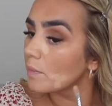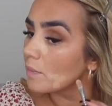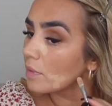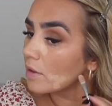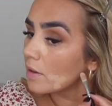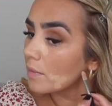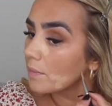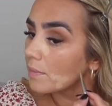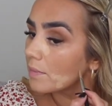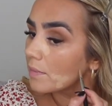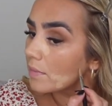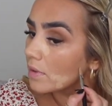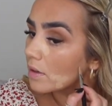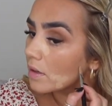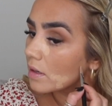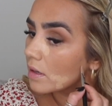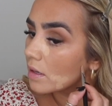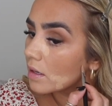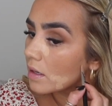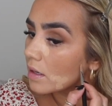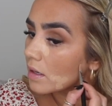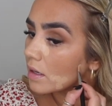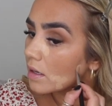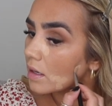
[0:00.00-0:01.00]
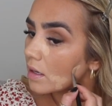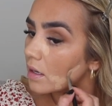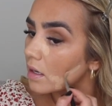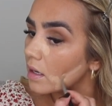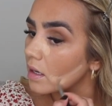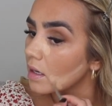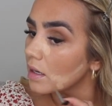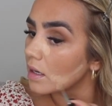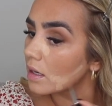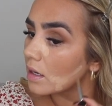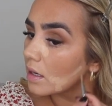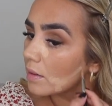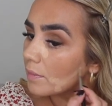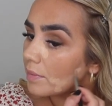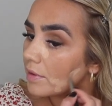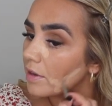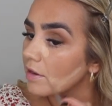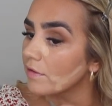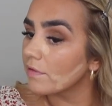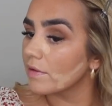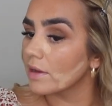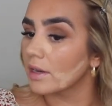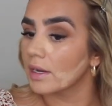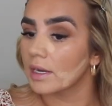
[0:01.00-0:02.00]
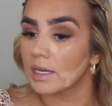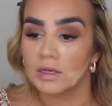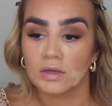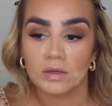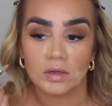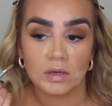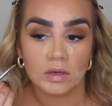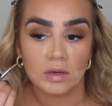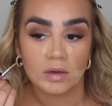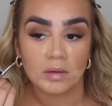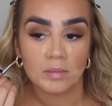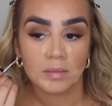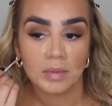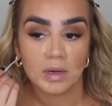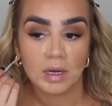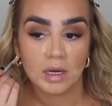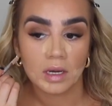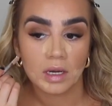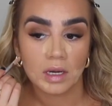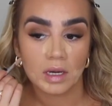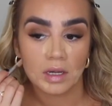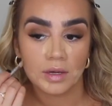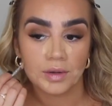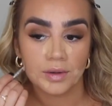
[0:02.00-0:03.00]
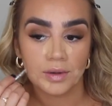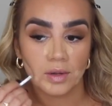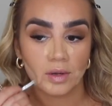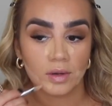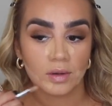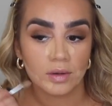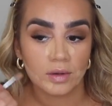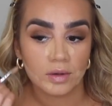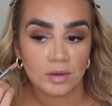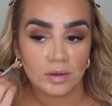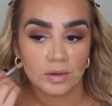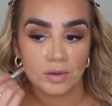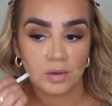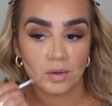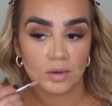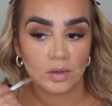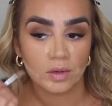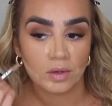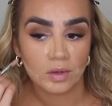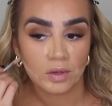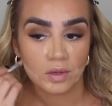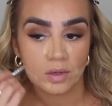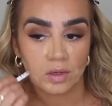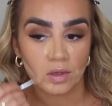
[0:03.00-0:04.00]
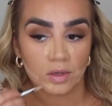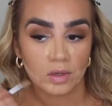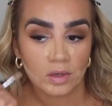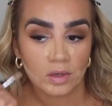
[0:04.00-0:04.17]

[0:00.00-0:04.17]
pop a bit of foundation on, but I don't do